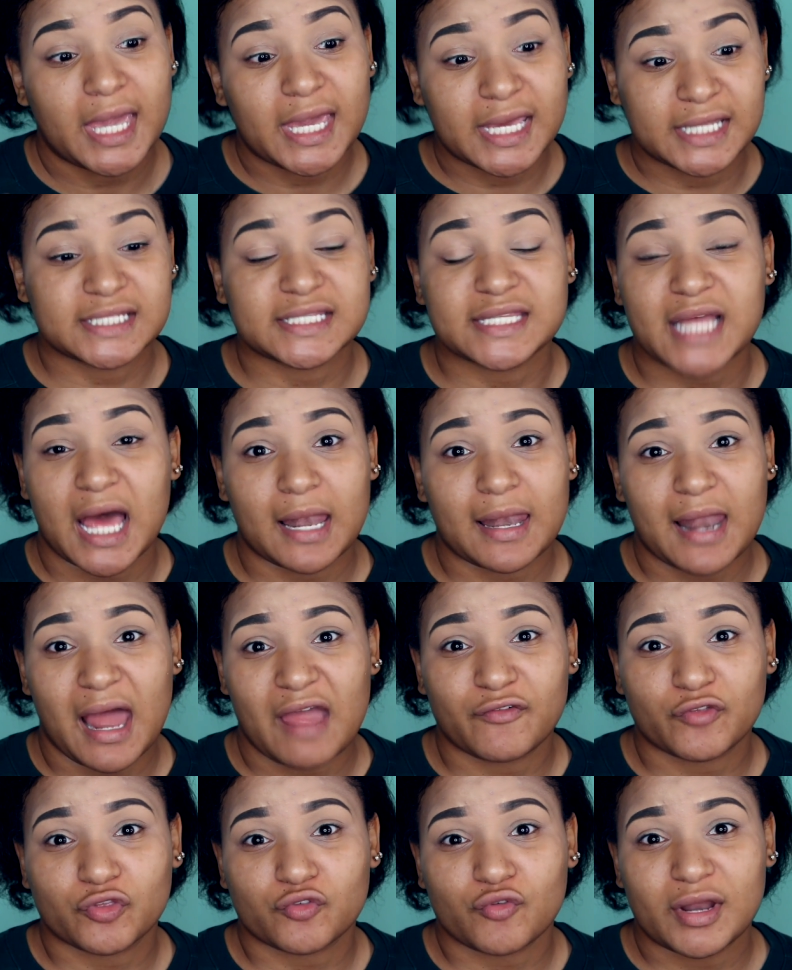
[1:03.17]
It's not
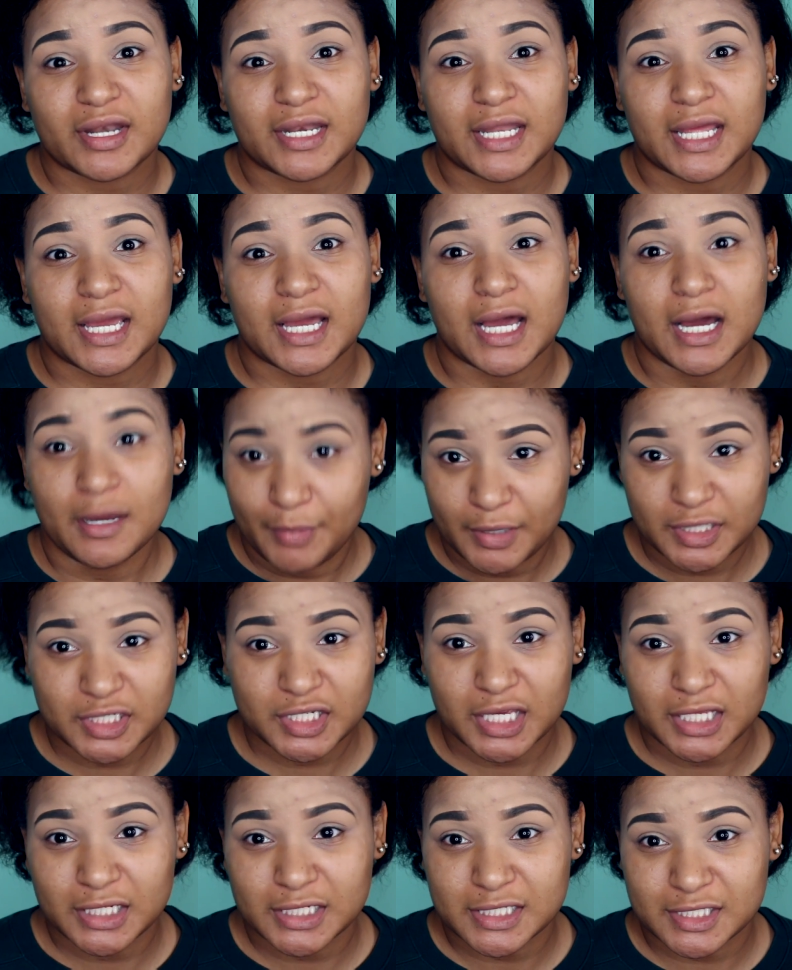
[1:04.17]
life-threatening. A
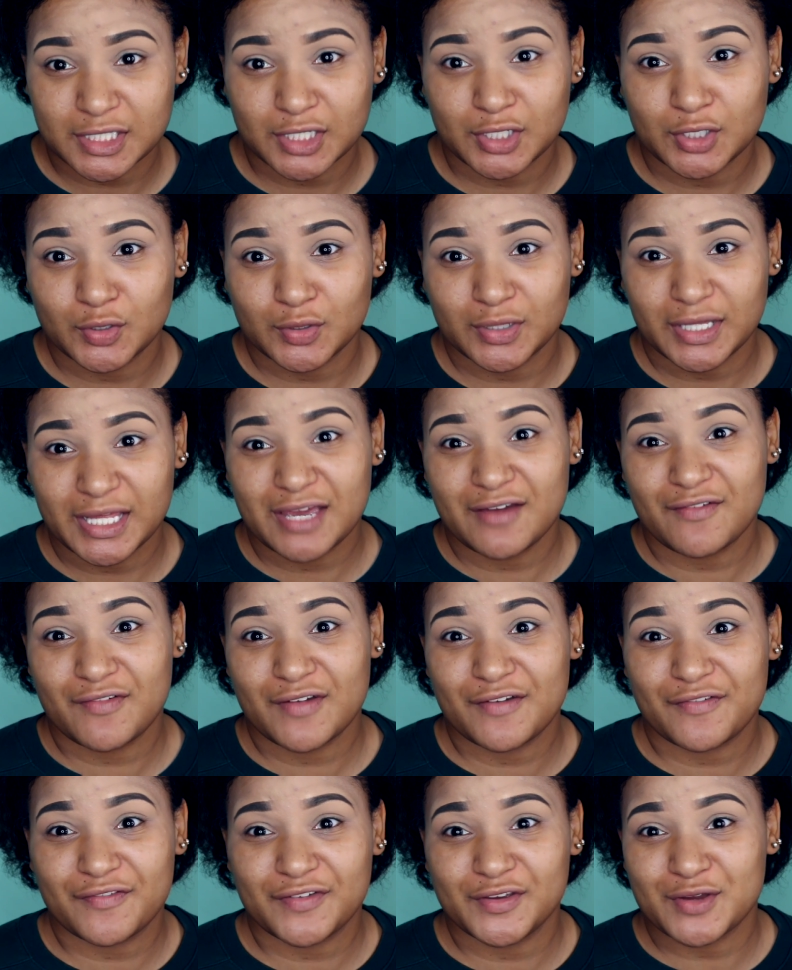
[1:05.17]
bitch can still live
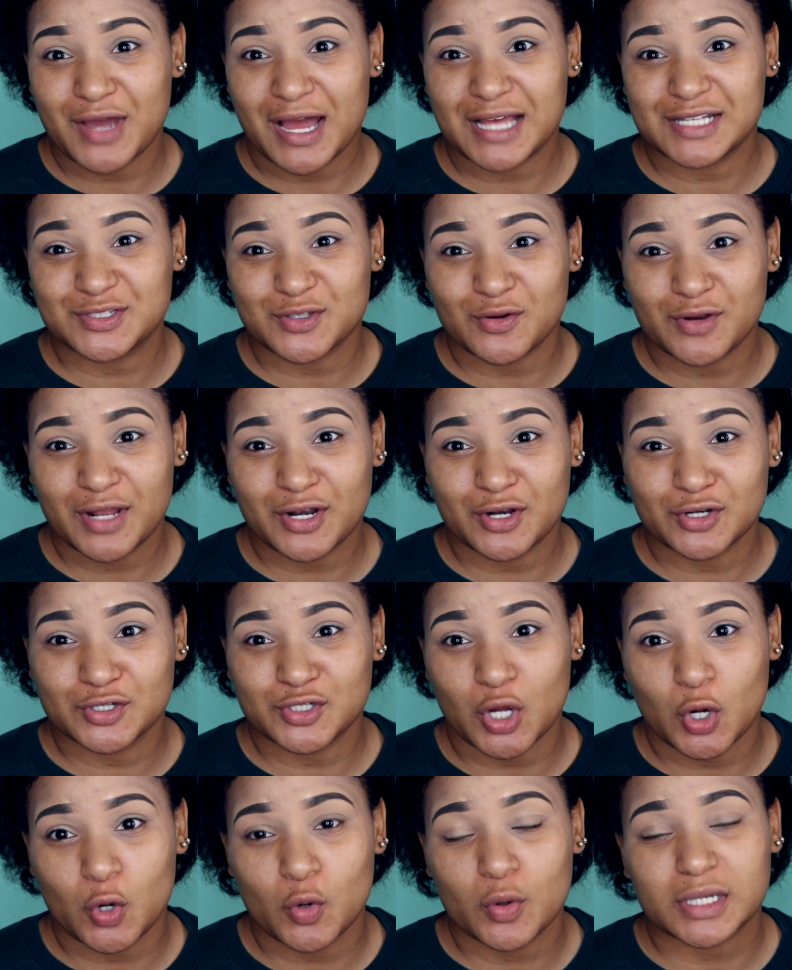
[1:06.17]
if you guys donate or
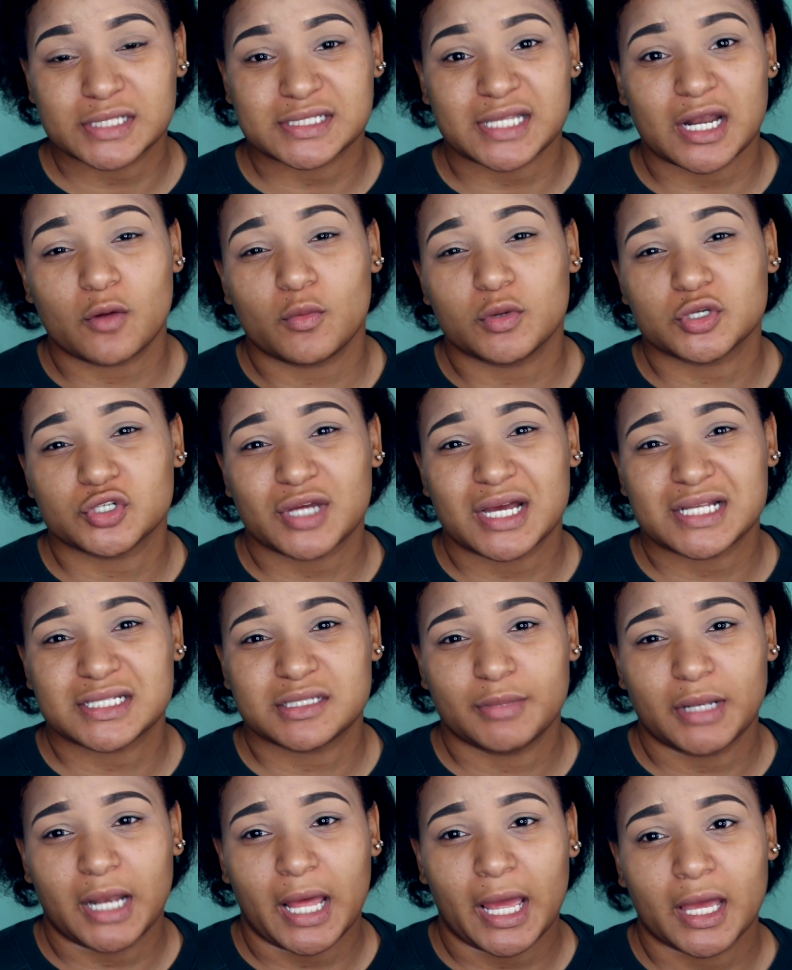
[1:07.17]
don't, because I don't want you guys
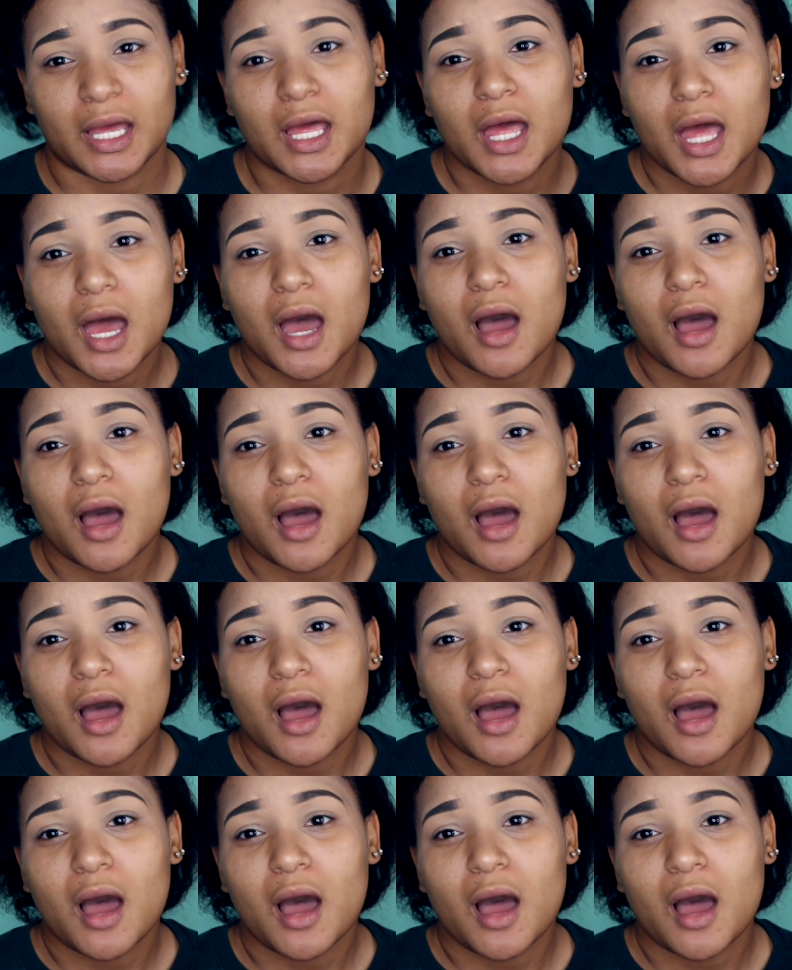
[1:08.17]
to be like,